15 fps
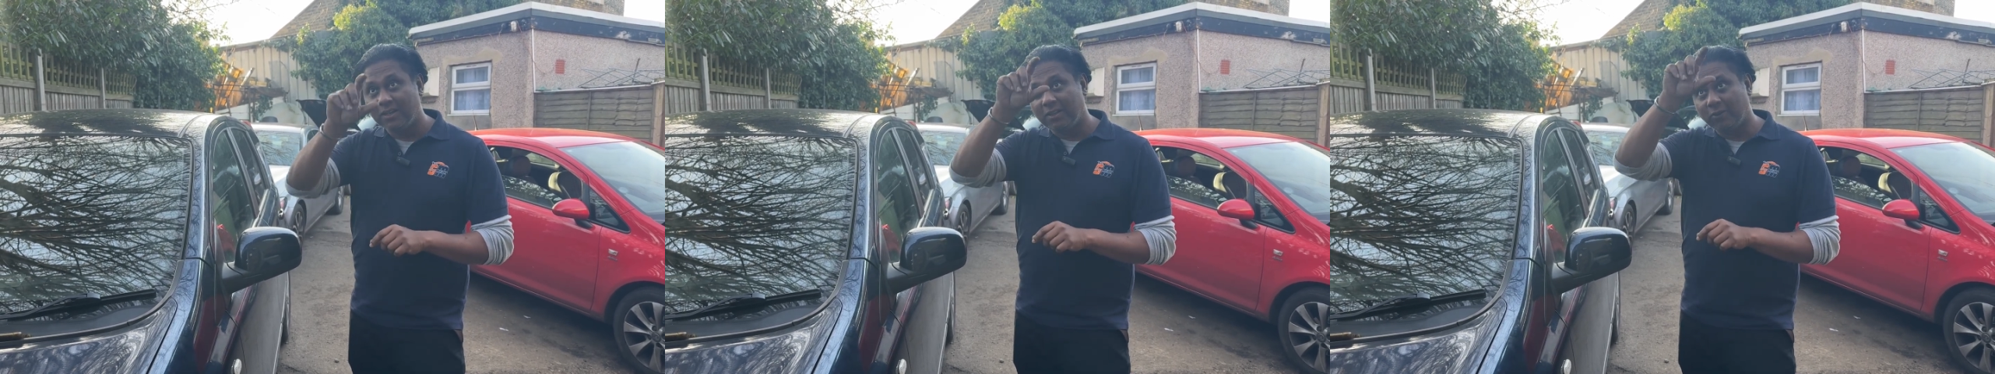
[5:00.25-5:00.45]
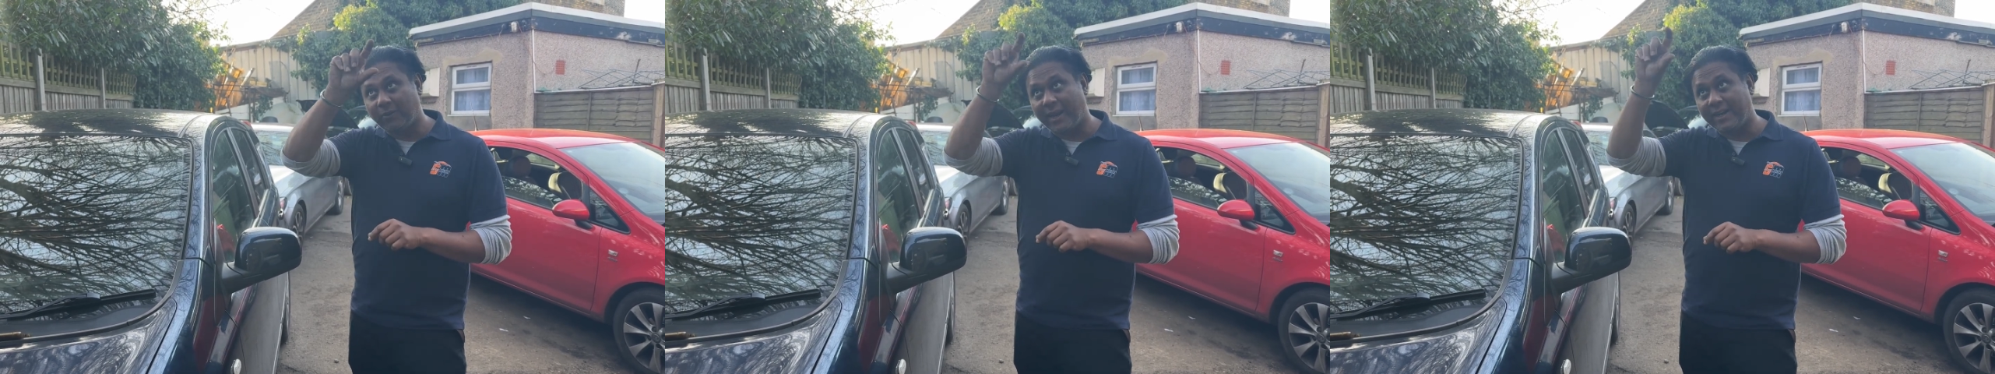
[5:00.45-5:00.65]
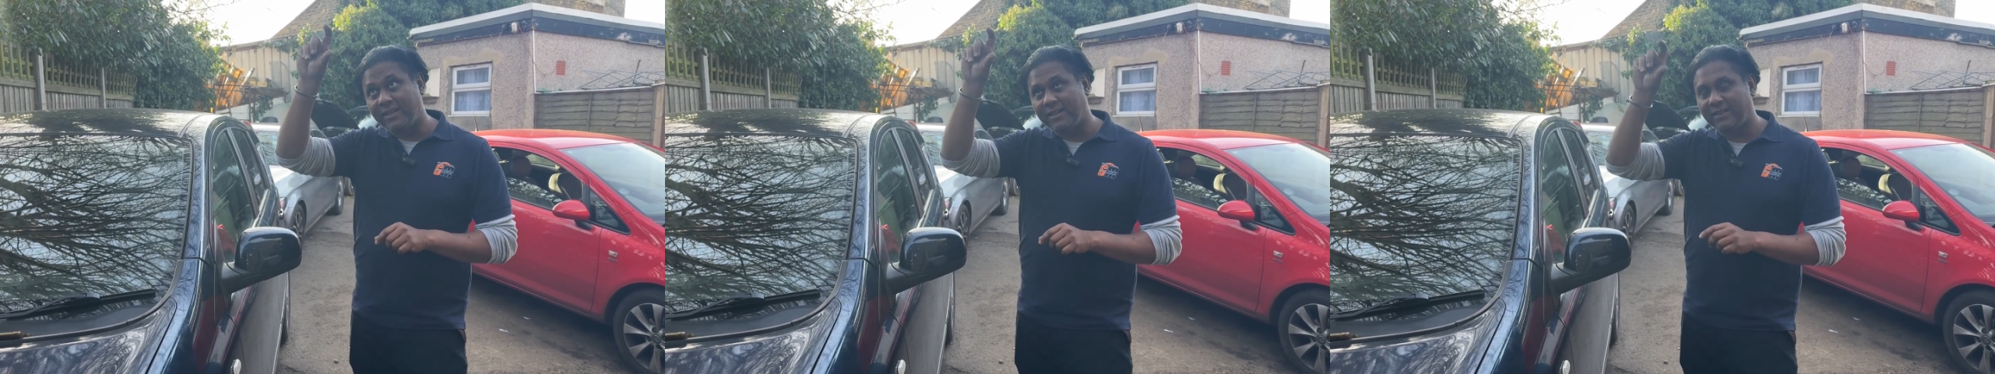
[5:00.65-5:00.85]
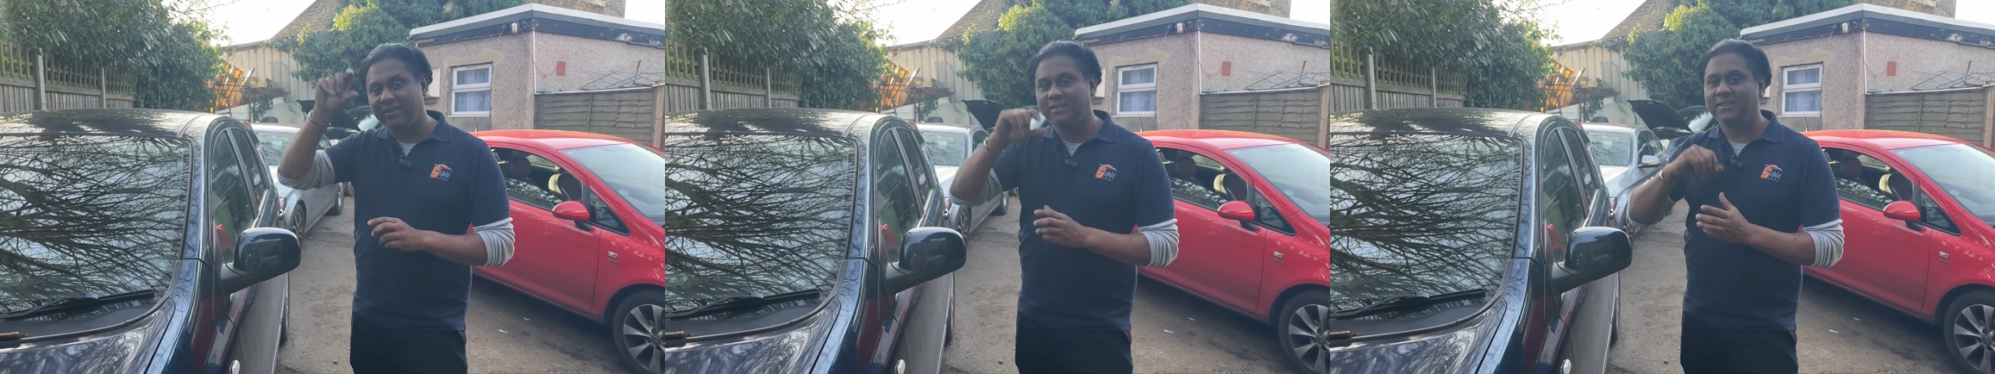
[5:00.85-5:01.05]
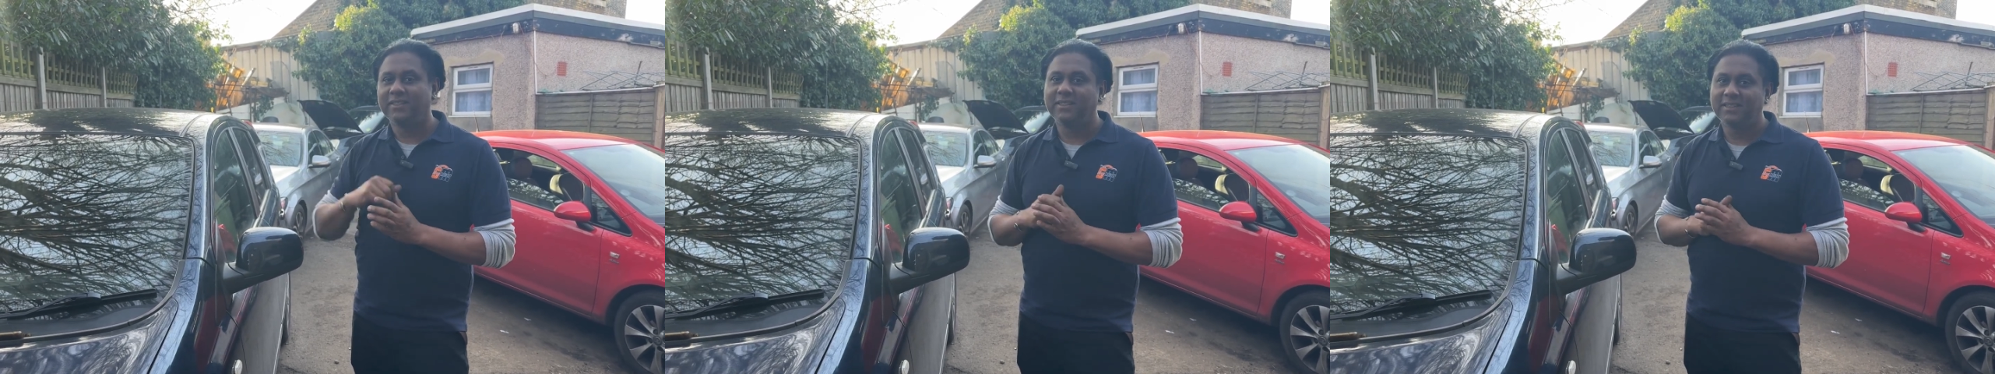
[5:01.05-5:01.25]
you can
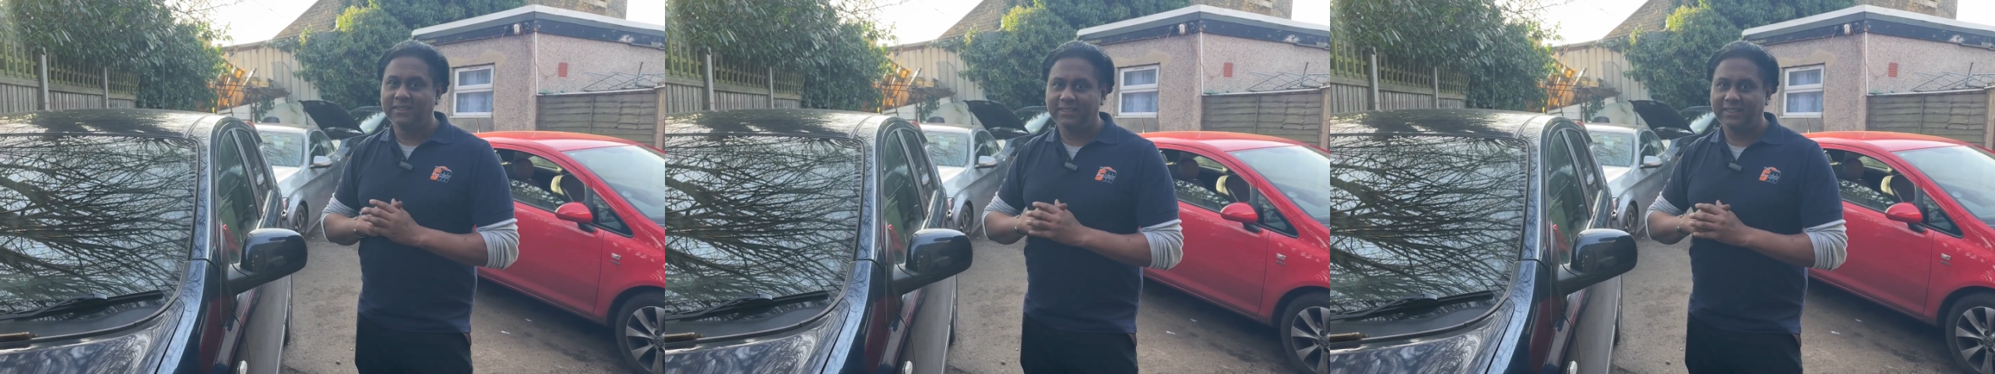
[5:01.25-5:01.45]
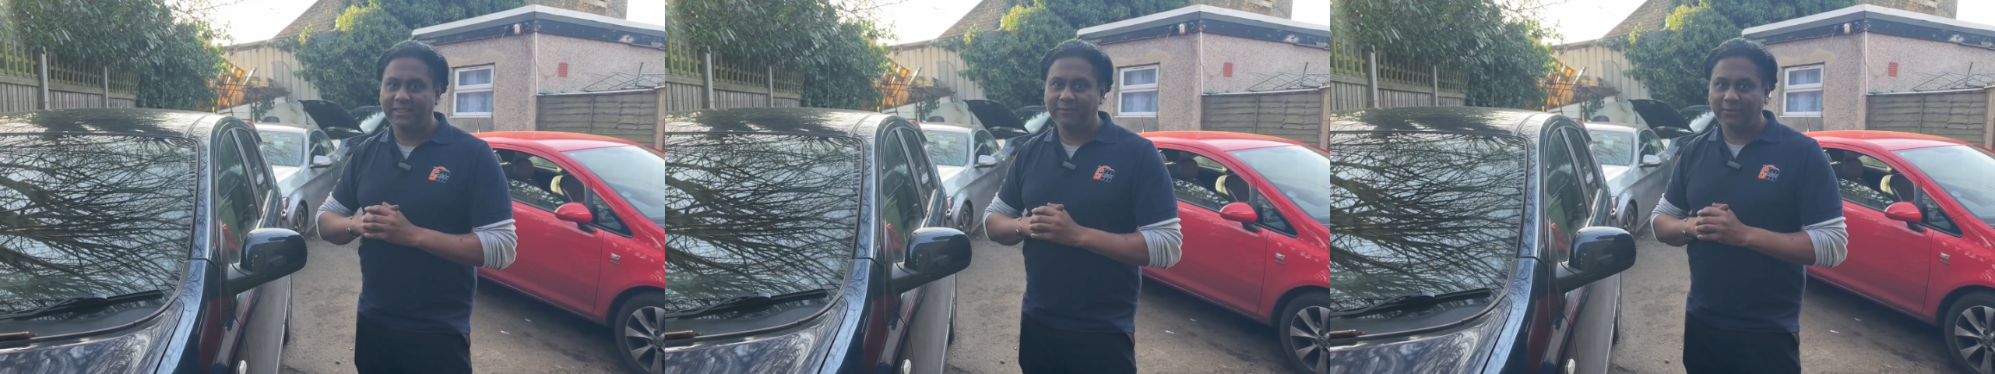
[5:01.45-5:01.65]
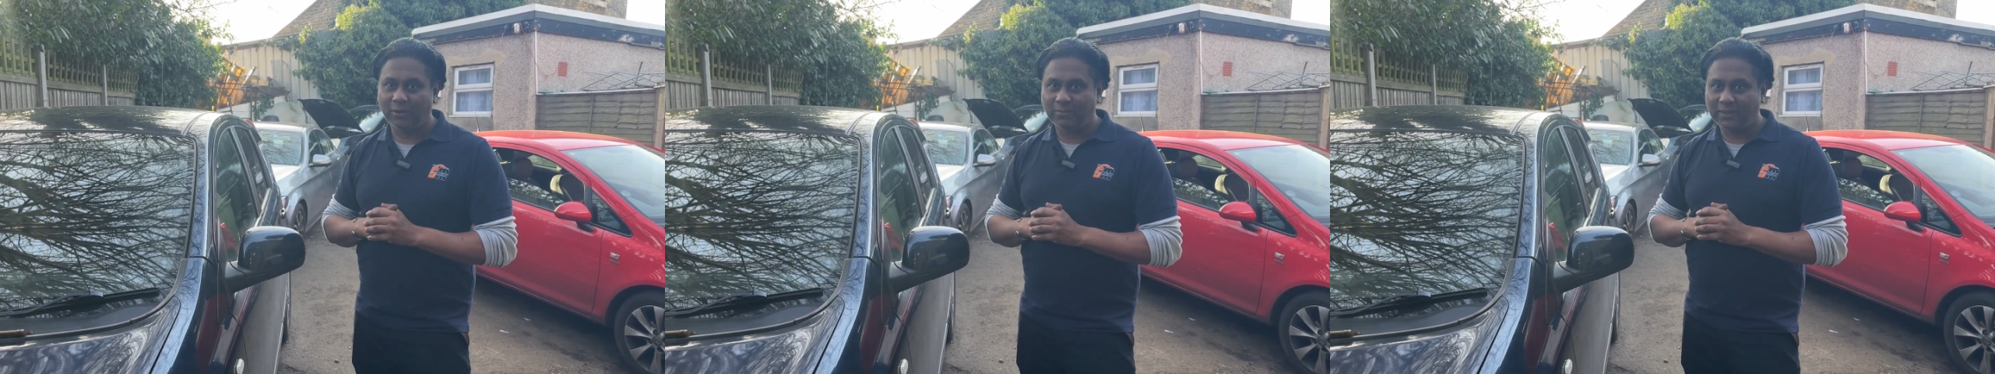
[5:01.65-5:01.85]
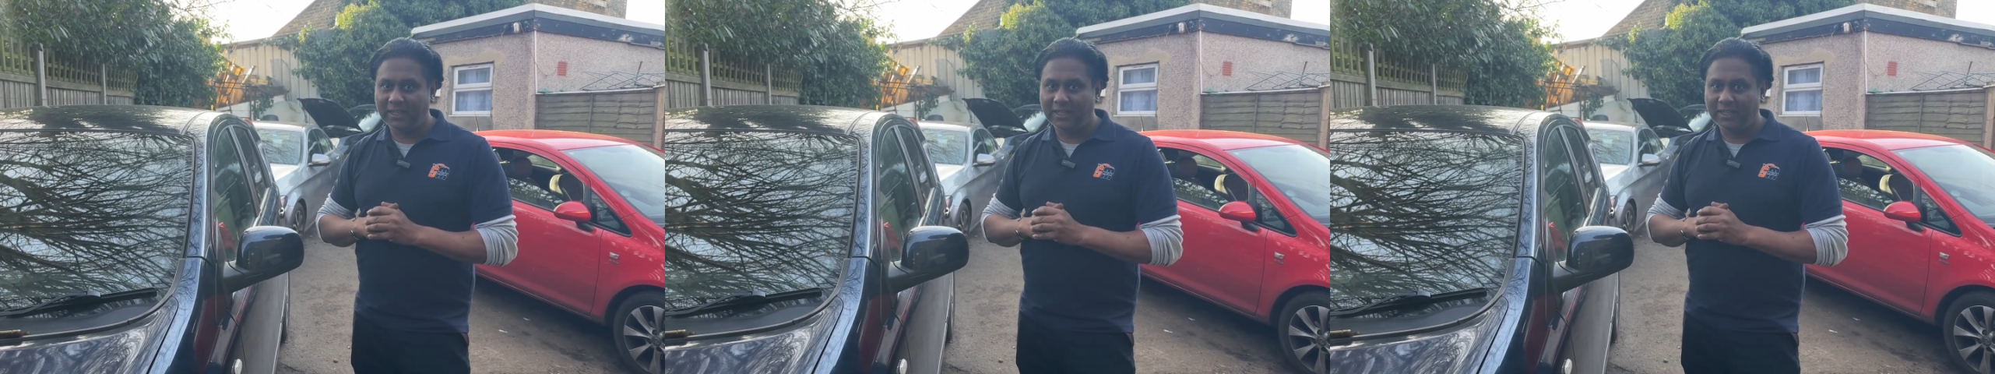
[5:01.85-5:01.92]
see from